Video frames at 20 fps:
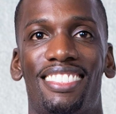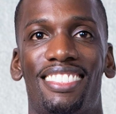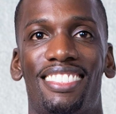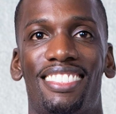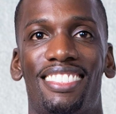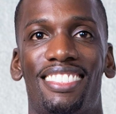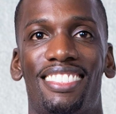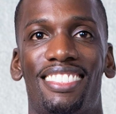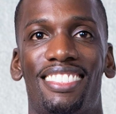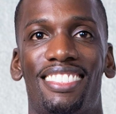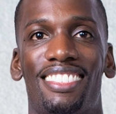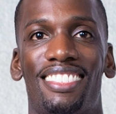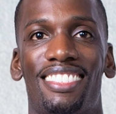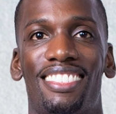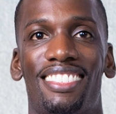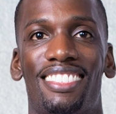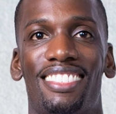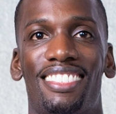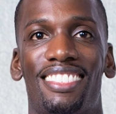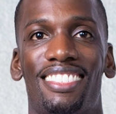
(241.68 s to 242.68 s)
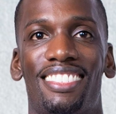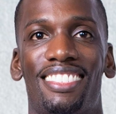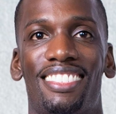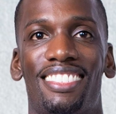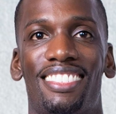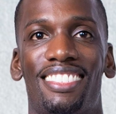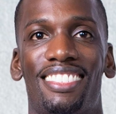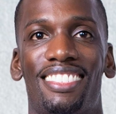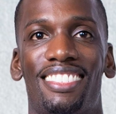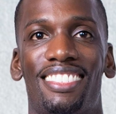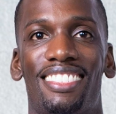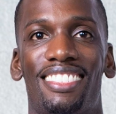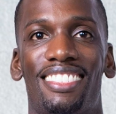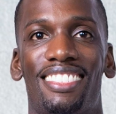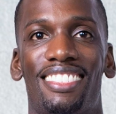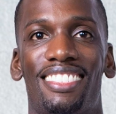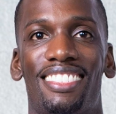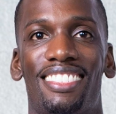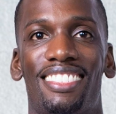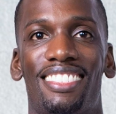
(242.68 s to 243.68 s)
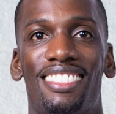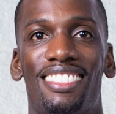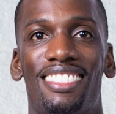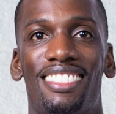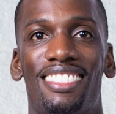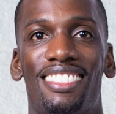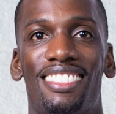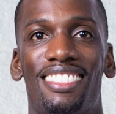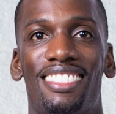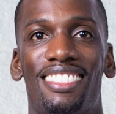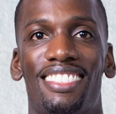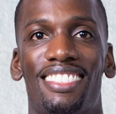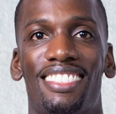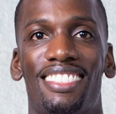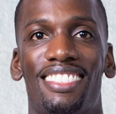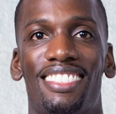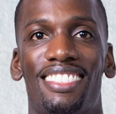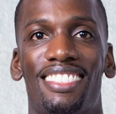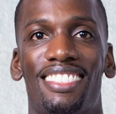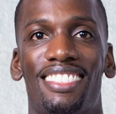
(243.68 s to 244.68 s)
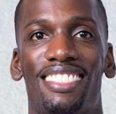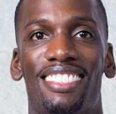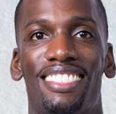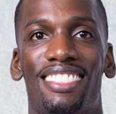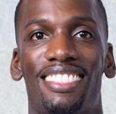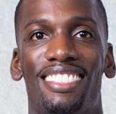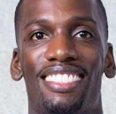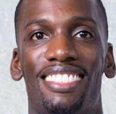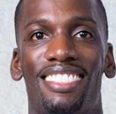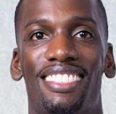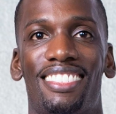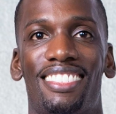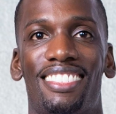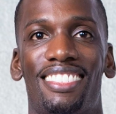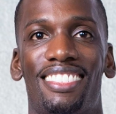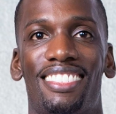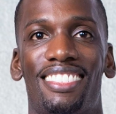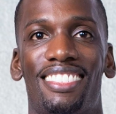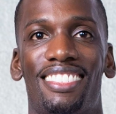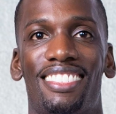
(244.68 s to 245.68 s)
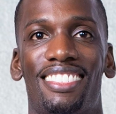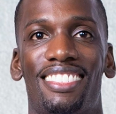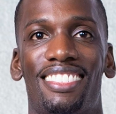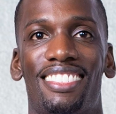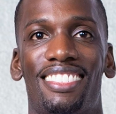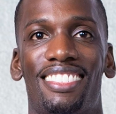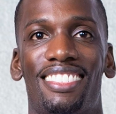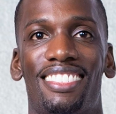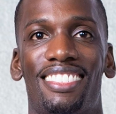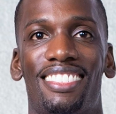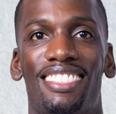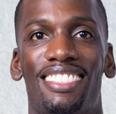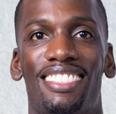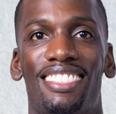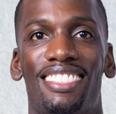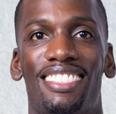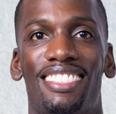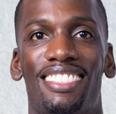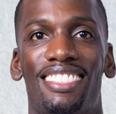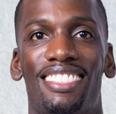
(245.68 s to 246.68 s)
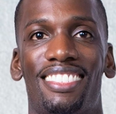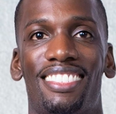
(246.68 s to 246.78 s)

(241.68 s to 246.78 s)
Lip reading: (no lip movement)